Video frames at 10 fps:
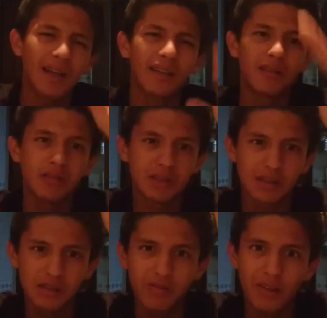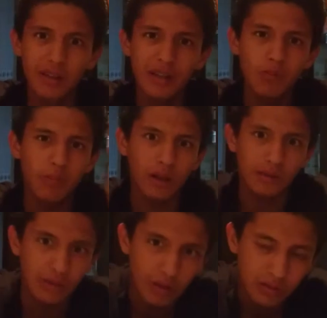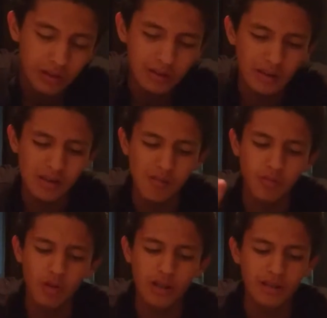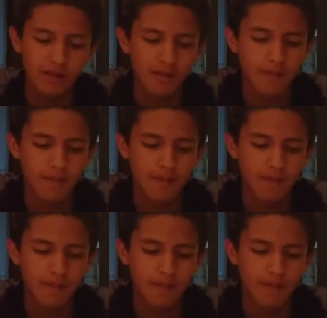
and a recessive allele, but not in the same trait.